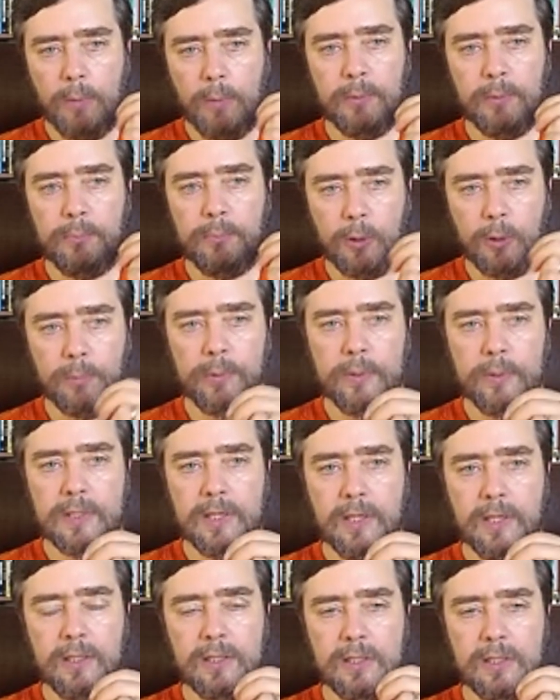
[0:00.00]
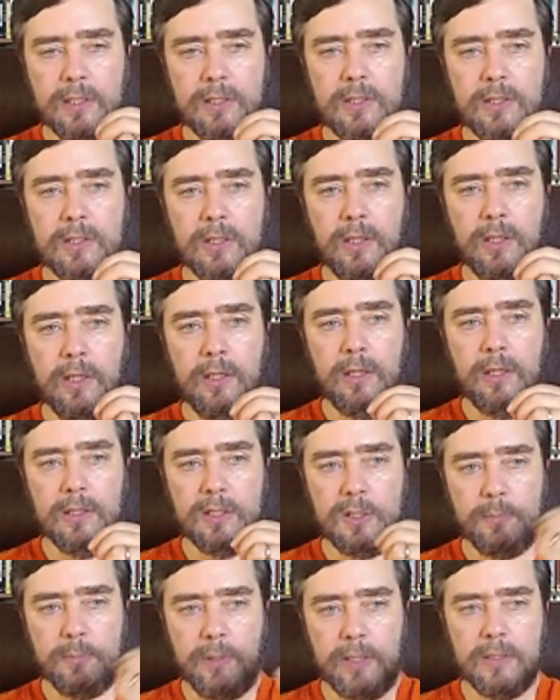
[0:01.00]
purpose that exists in a
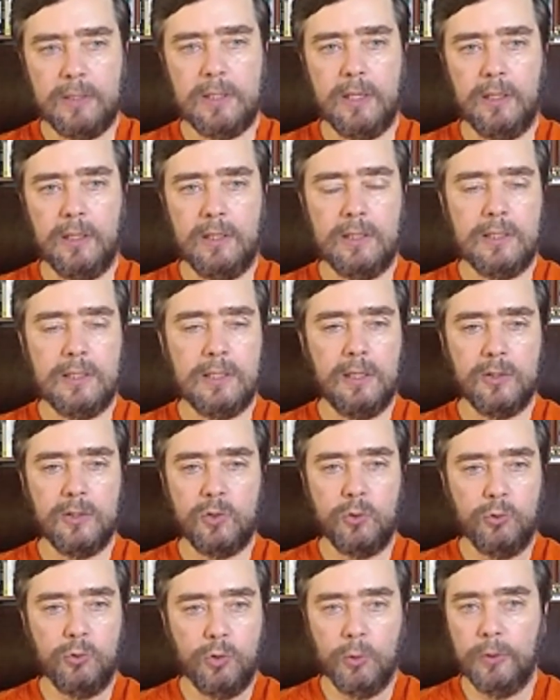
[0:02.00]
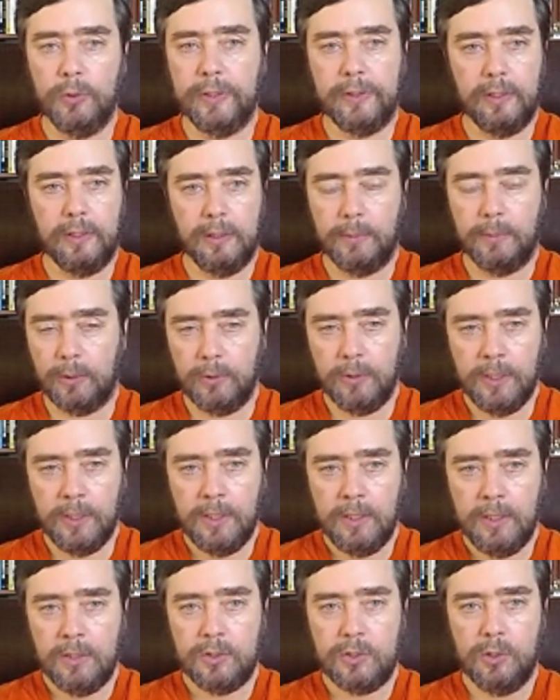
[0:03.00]
space that these cells don't know anything about.
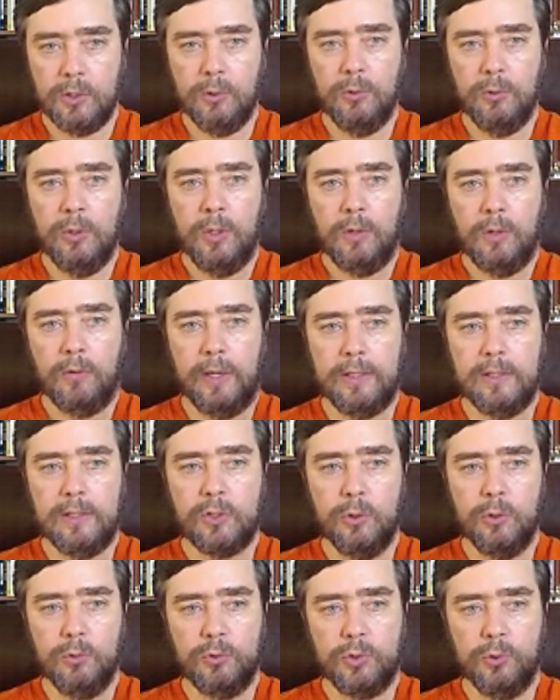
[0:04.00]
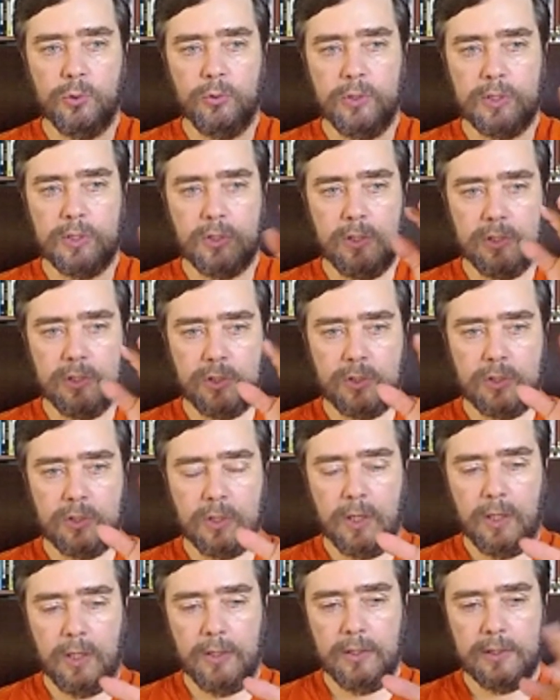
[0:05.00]
So, right. So
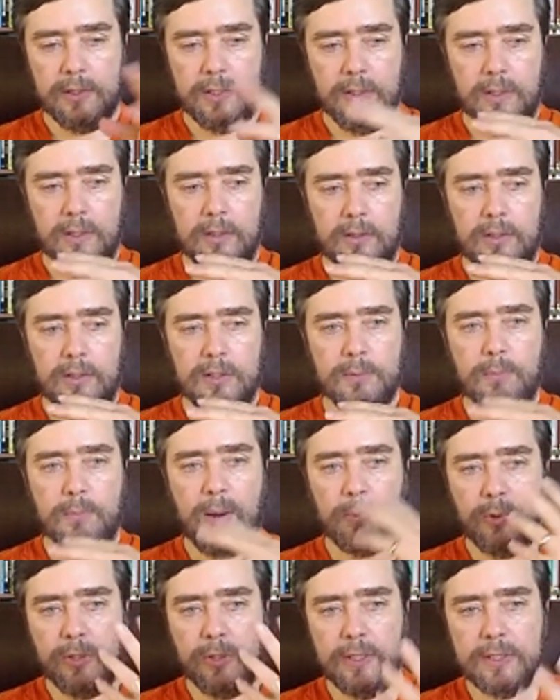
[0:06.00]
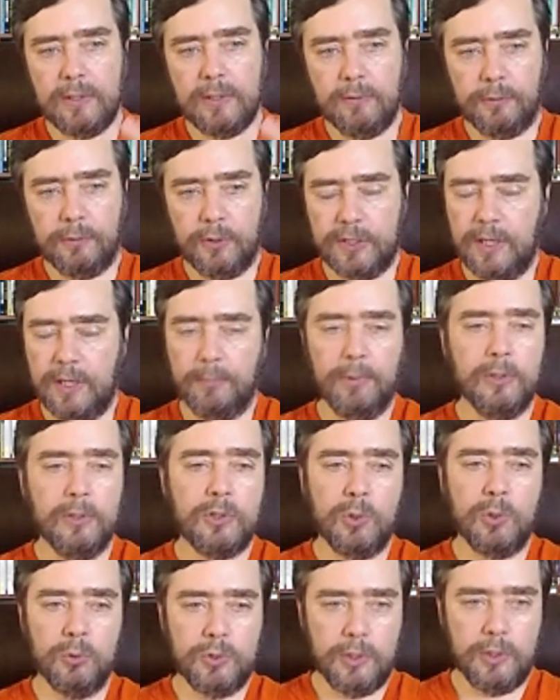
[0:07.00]
these memories of, for example,
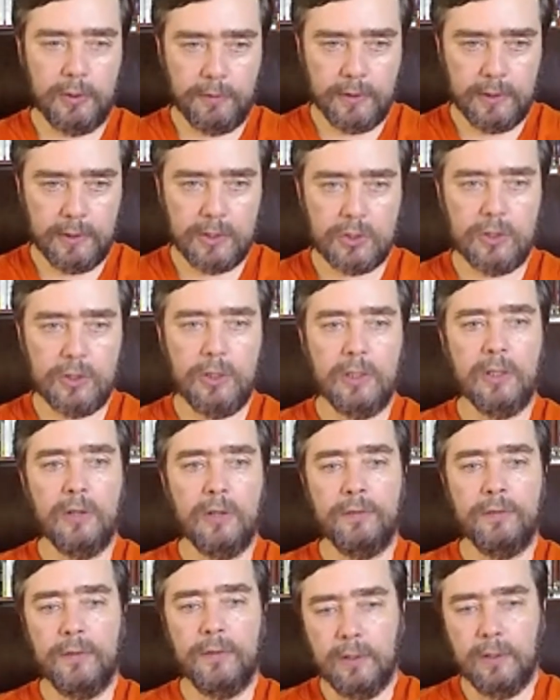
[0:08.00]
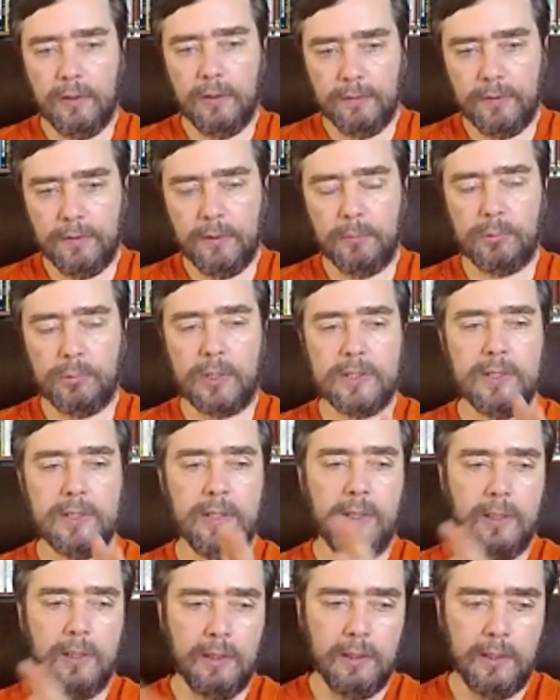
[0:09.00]
associative conditioning of the
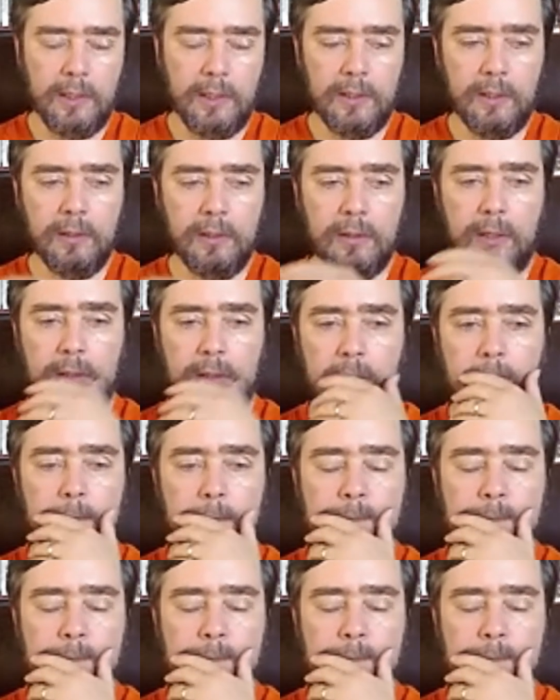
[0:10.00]
pressing and the